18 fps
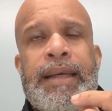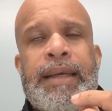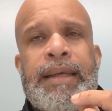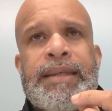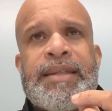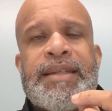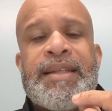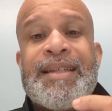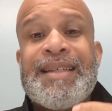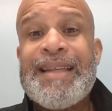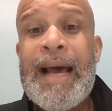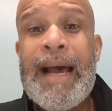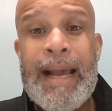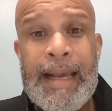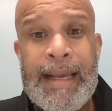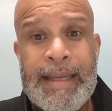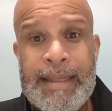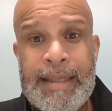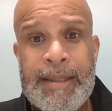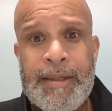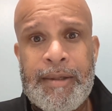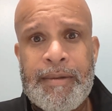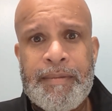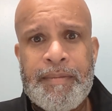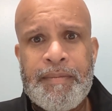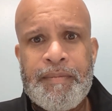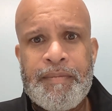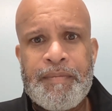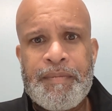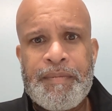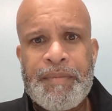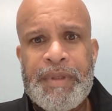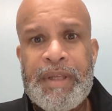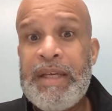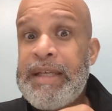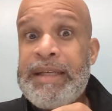society
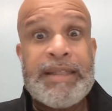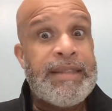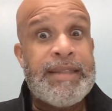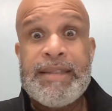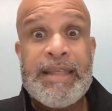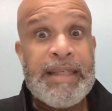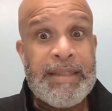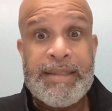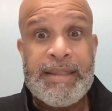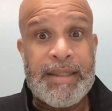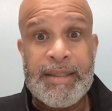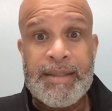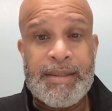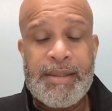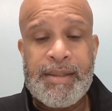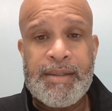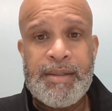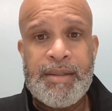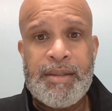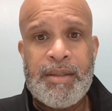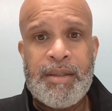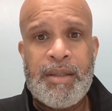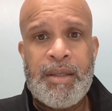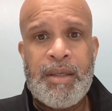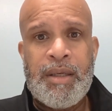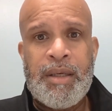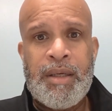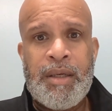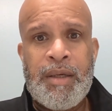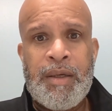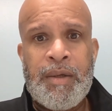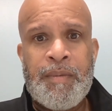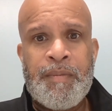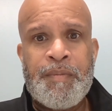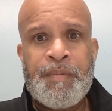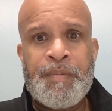in existence.
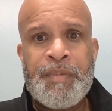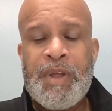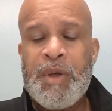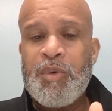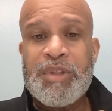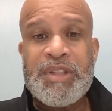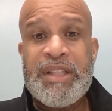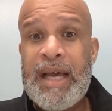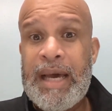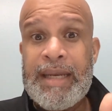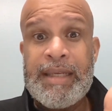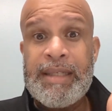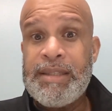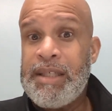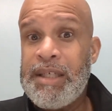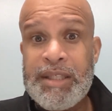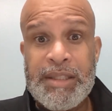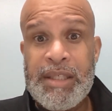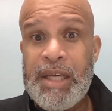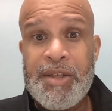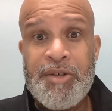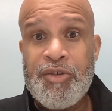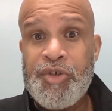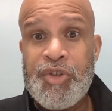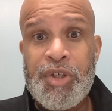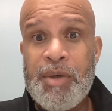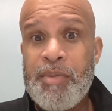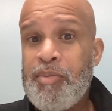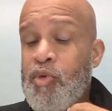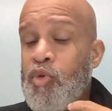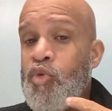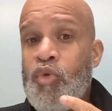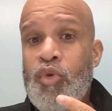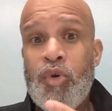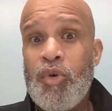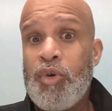There was not a dictatorship
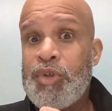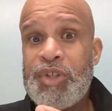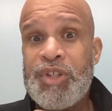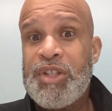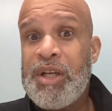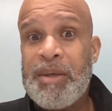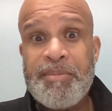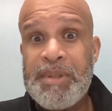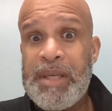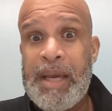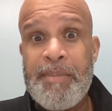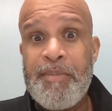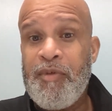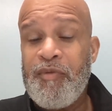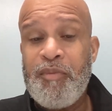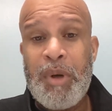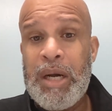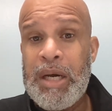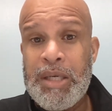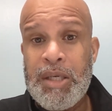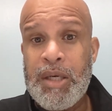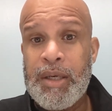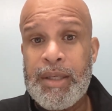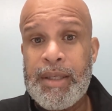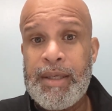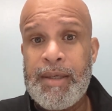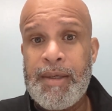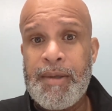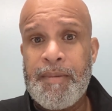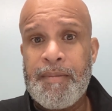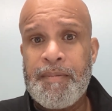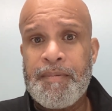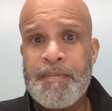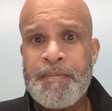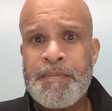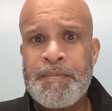or some type of monarchy.
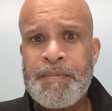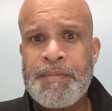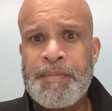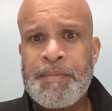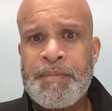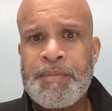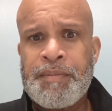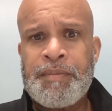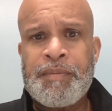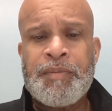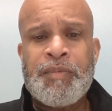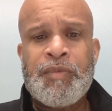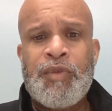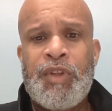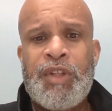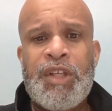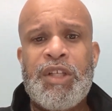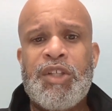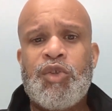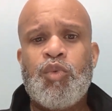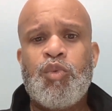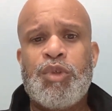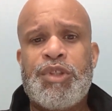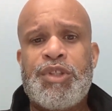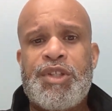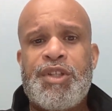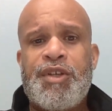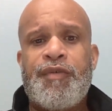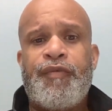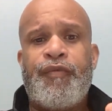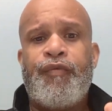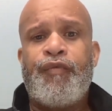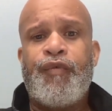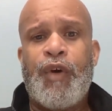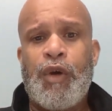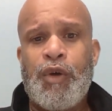This was the
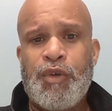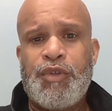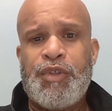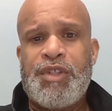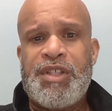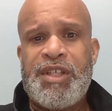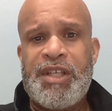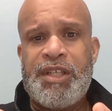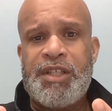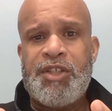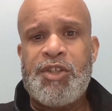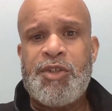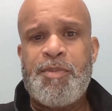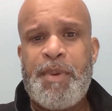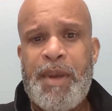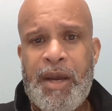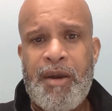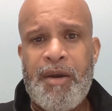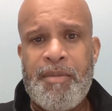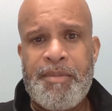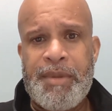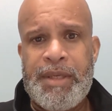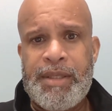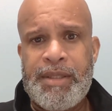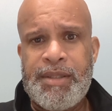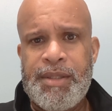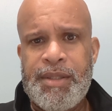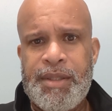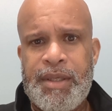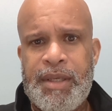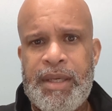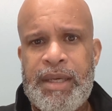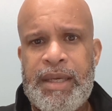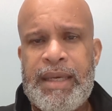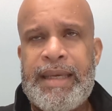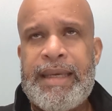first experiment
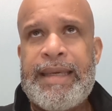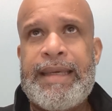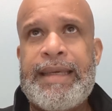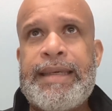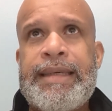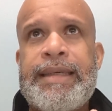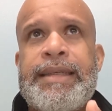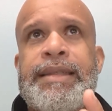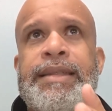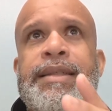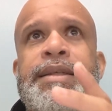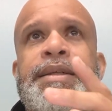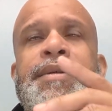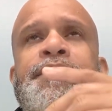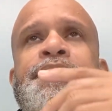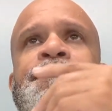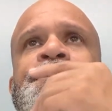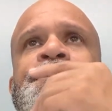in